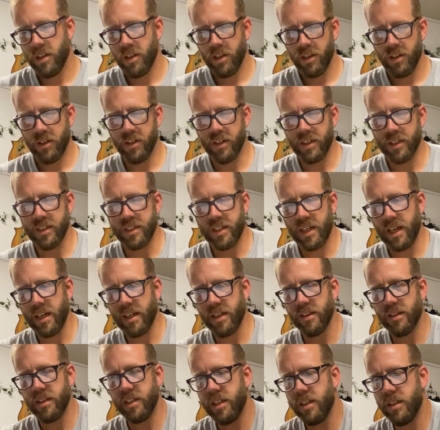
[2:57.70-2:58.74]
You can take
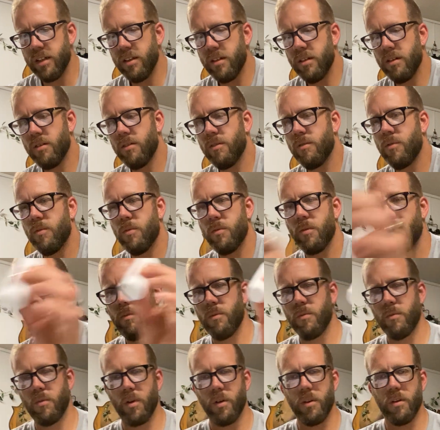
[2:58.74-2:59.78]

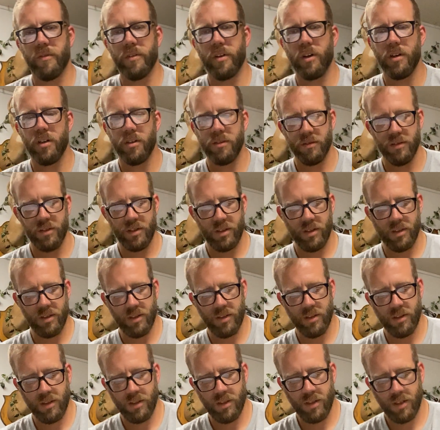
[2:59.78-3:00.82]
the roller gauze
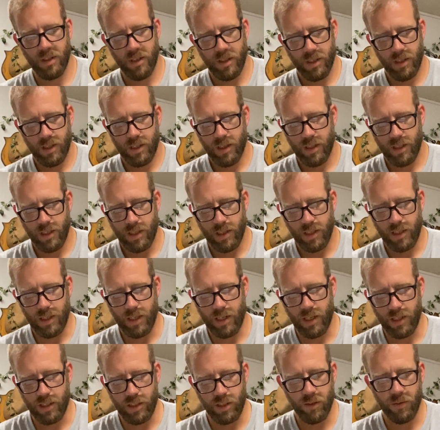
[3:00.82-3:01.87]

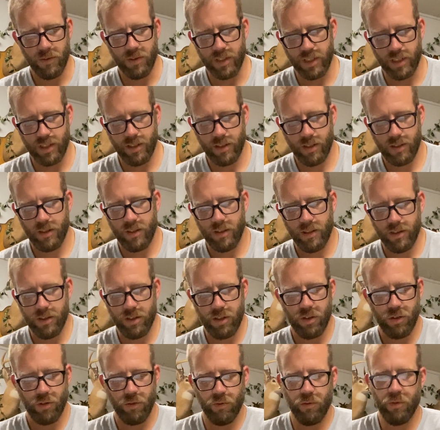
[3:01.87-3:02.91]
and use it
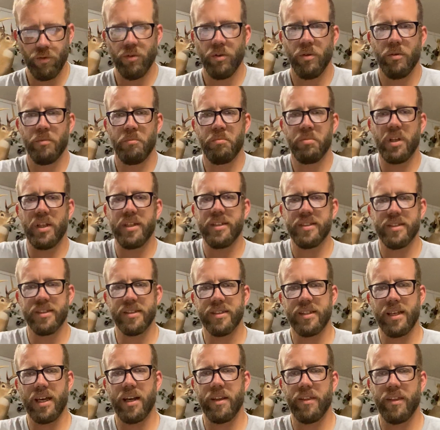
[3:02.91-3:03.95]
to place
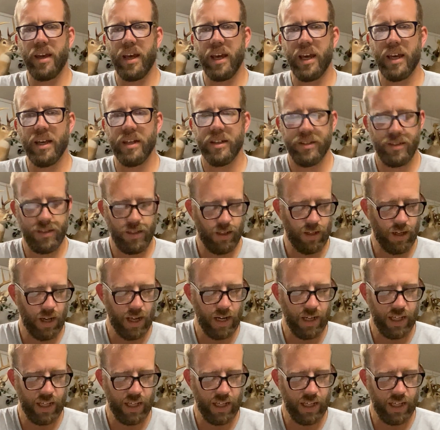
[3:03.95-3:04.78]
inside of the hand to kind